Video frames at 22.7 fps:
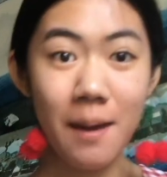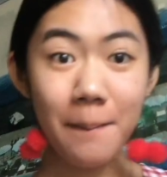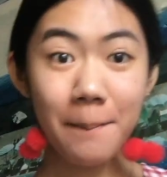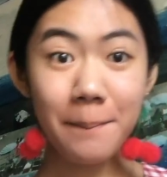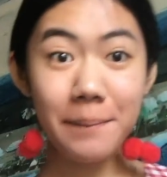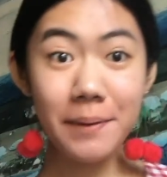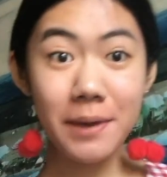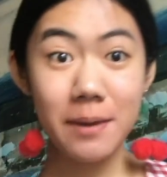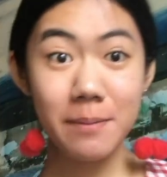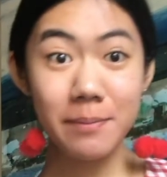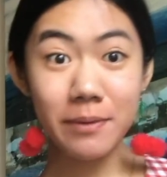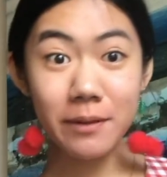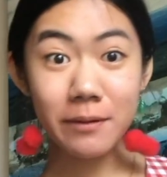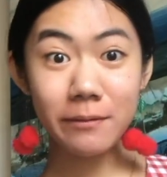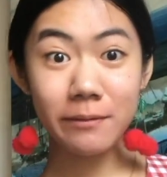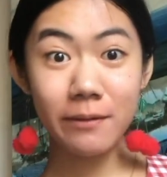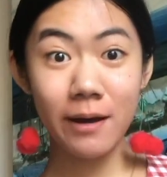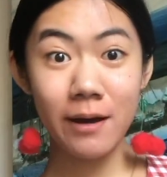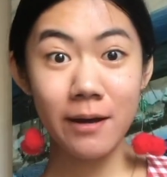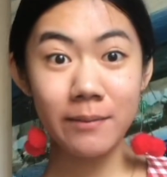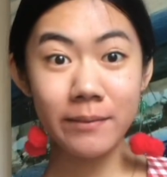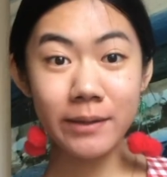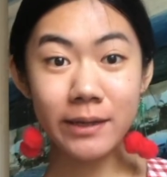Peep the
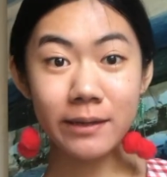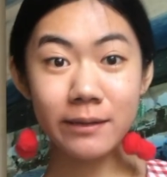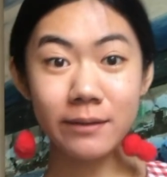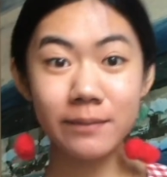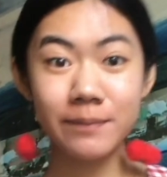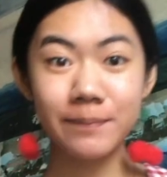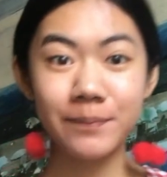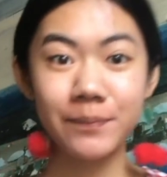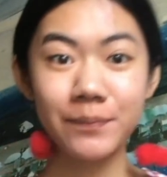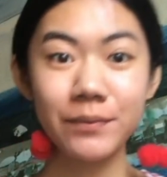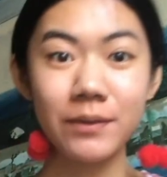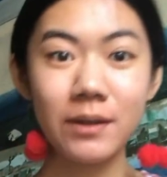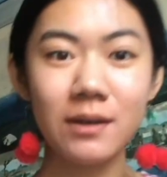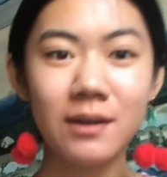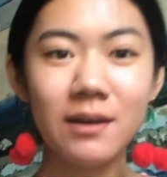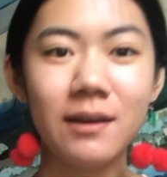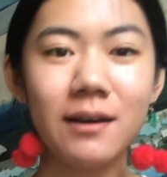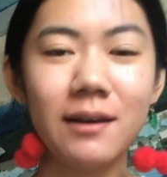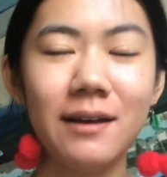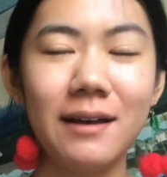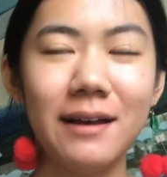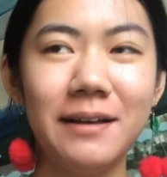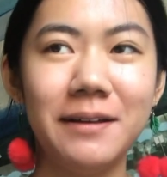ramen.
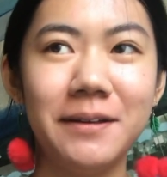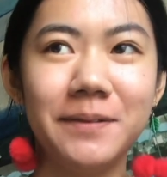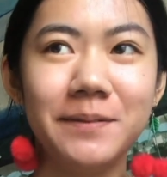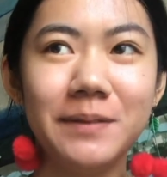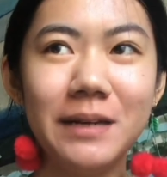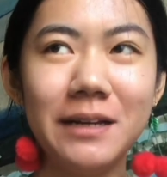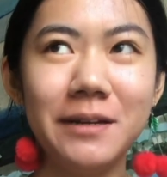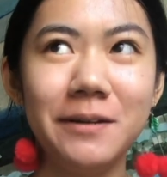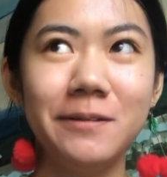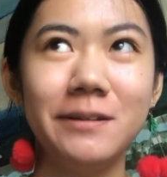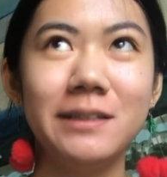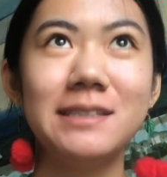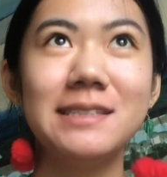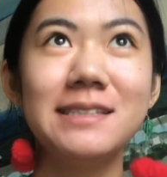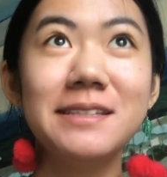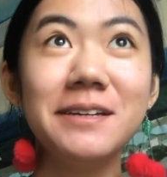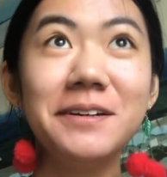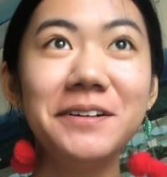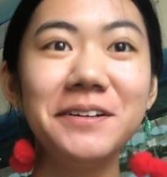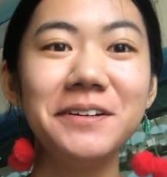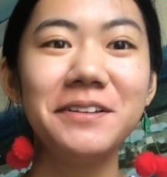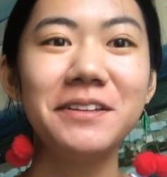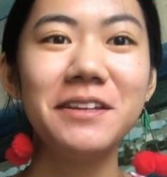Anyway,
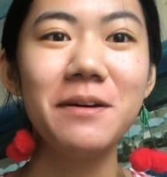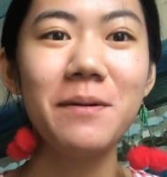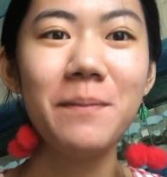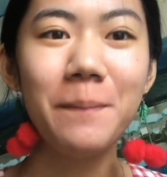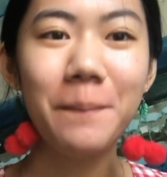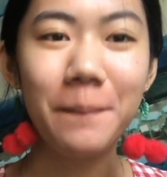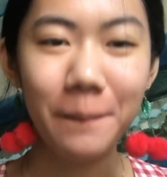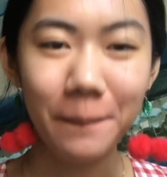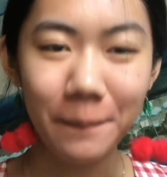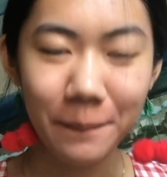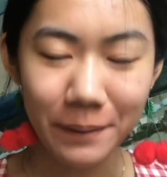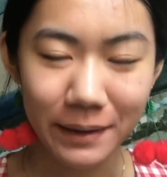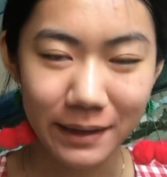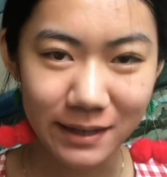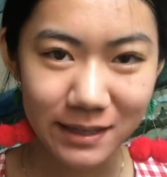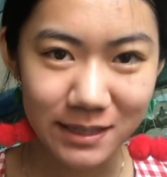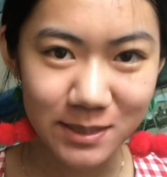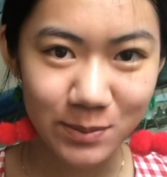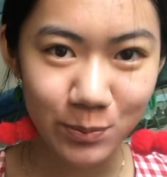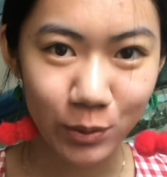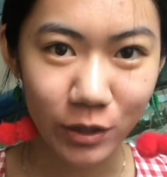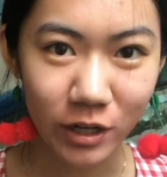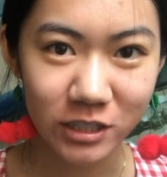so the
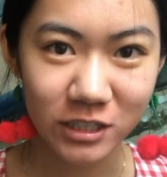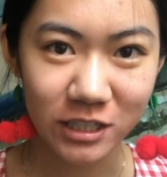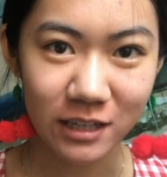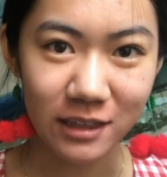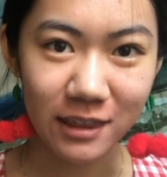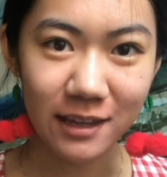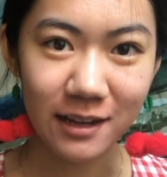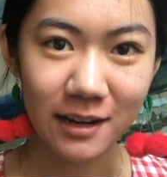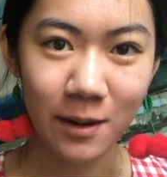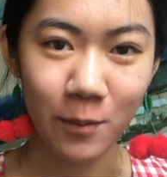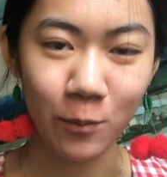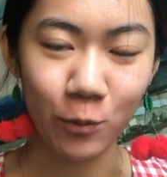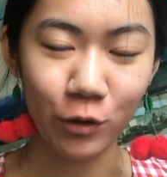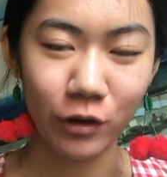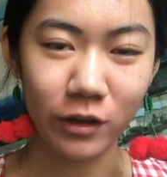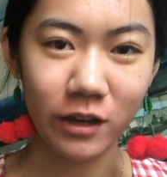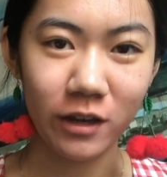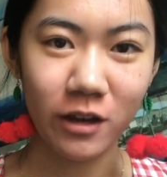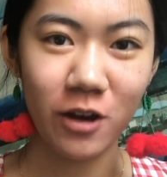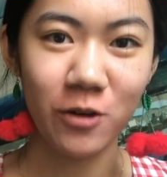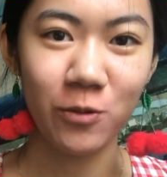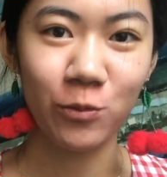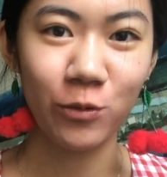biggest project that I'm
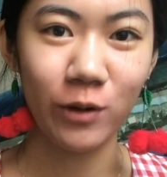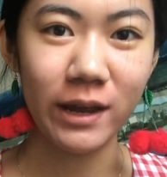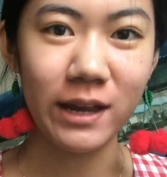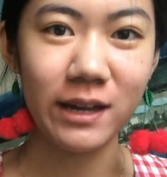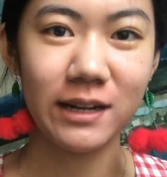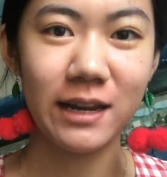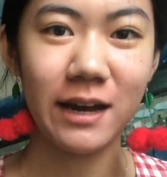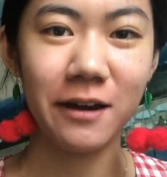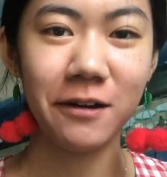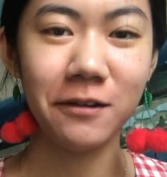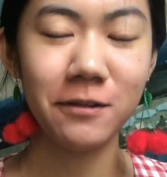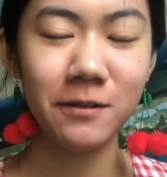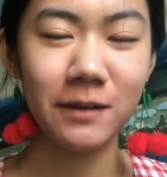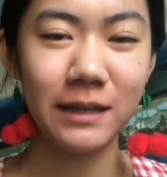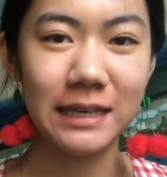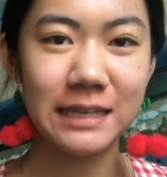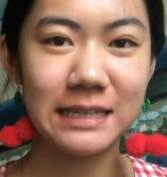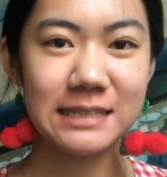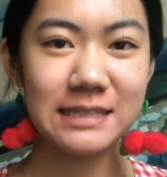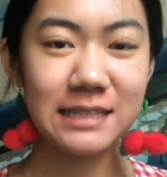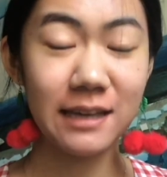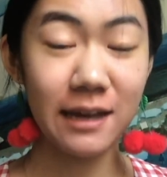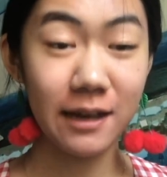working on right now
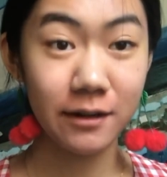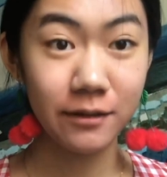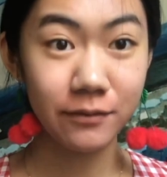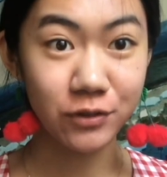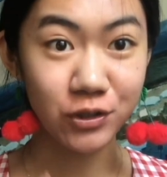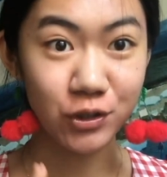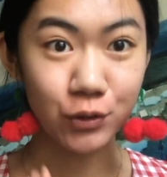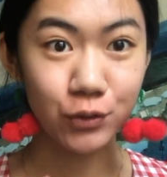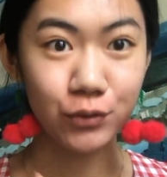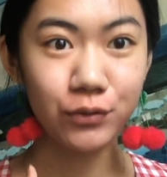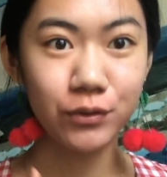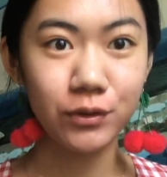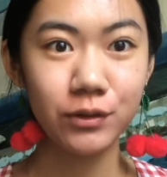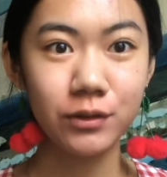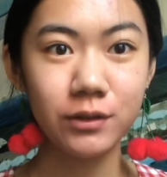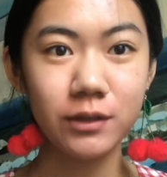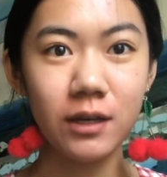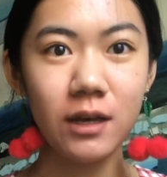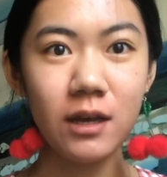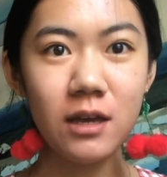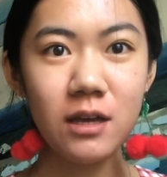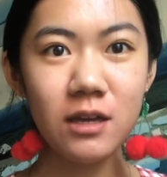is kind of twofold.